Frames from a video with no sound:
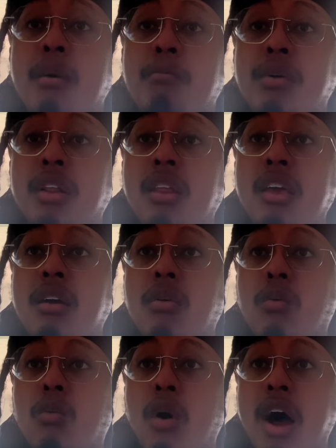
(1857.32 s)
Malik
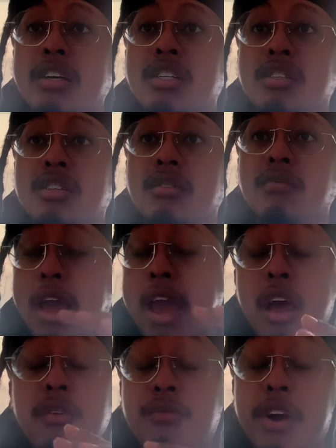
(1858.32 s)
Washington.
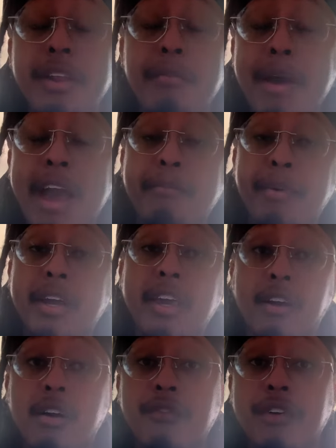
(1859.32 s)
And running back
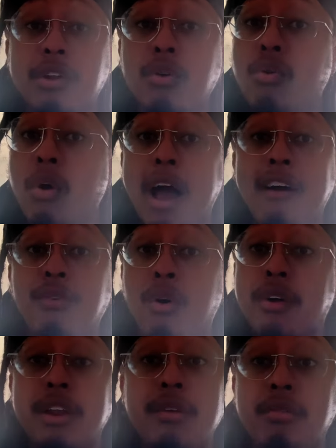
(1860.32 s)
Bucky Irving, who I've
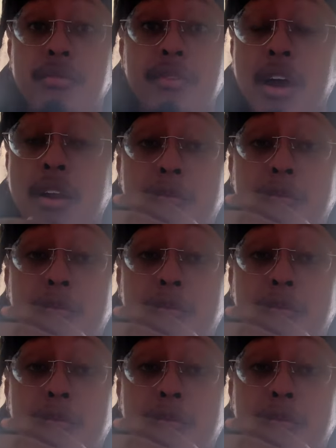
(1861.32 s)
already done a